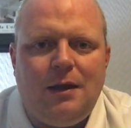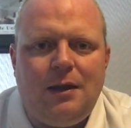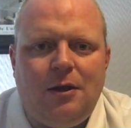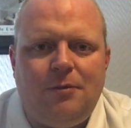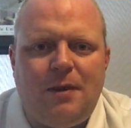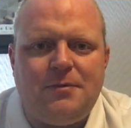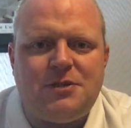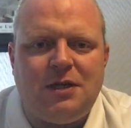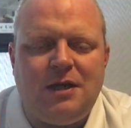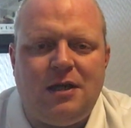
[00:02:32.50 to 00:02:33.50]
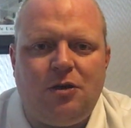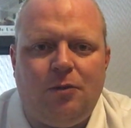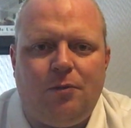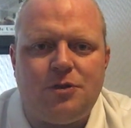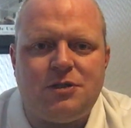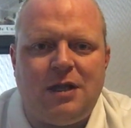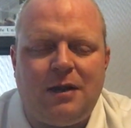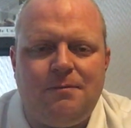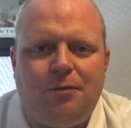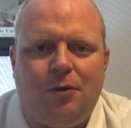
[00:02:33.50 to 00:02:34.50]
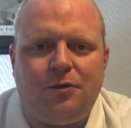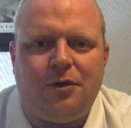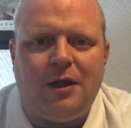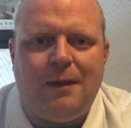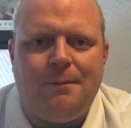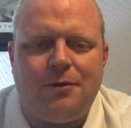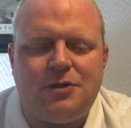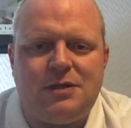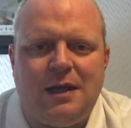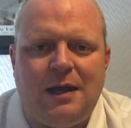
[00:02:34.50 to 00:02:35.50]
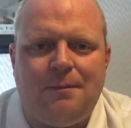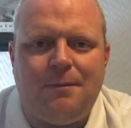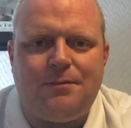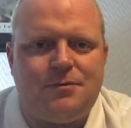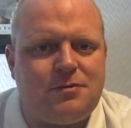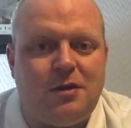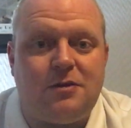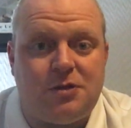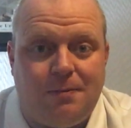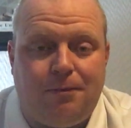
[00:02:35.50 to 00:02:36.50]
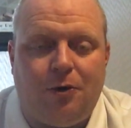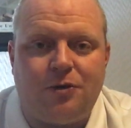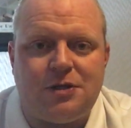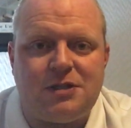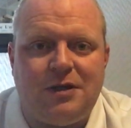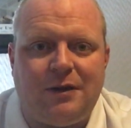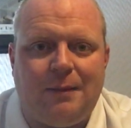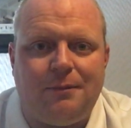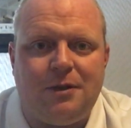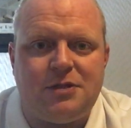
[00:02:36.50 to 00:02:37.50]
you know, maybe the League Cup wasn't that important to them, but it's important to Southampton.